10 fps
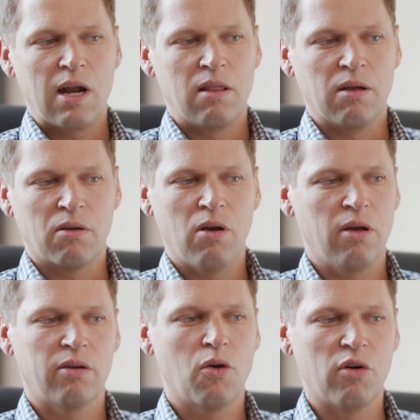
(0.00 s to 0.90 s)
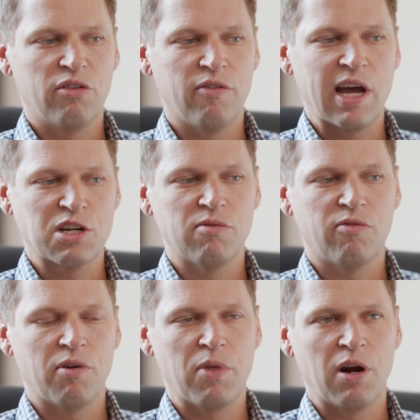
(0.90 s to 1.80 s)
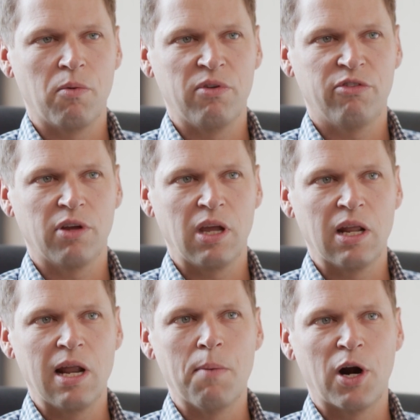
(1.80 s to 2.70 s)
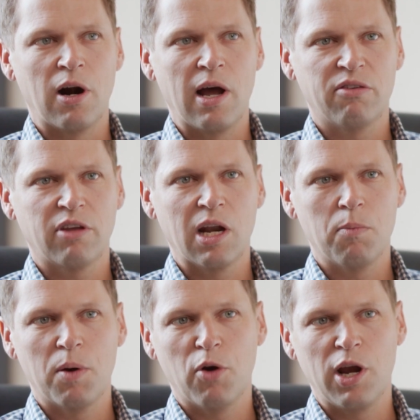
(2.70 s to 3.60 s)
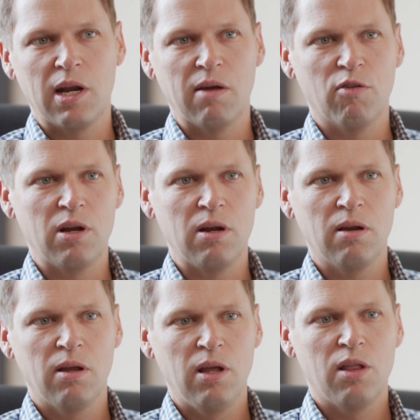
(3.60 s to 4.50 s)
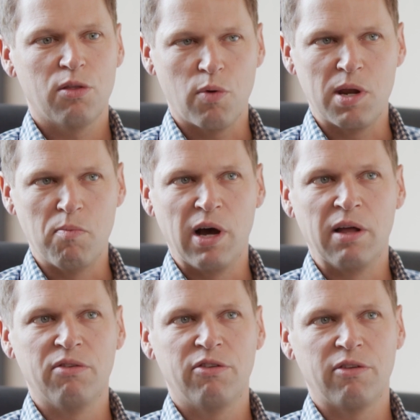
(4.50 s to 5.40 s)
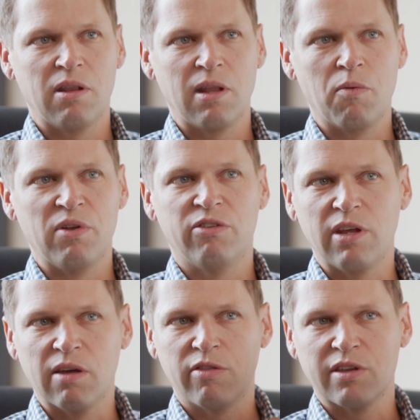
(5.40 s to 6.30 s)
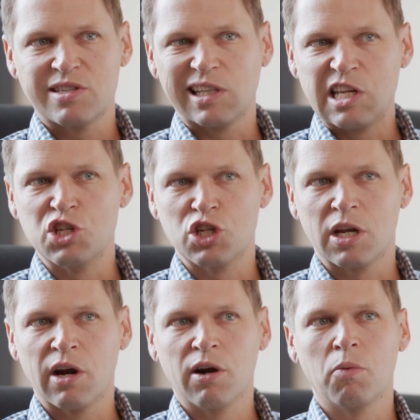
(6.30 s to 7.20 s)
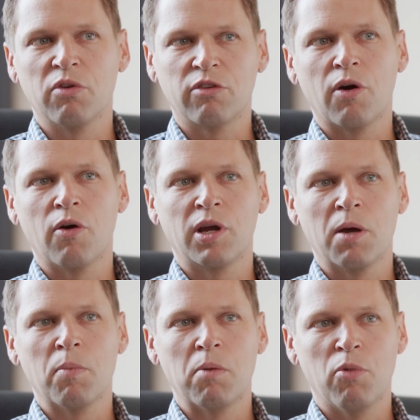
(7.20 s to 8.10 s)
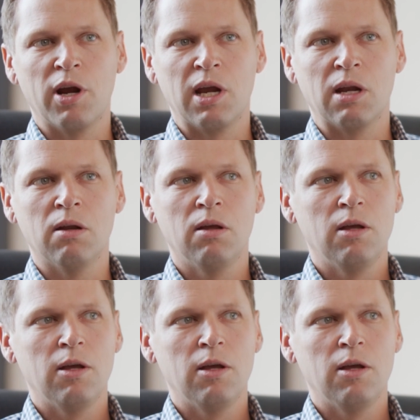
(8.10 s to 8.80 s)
Kind of the course of action from there was to get an MRI scan of my brain every 3 months, and they would see if this lesion area was growing in my brain.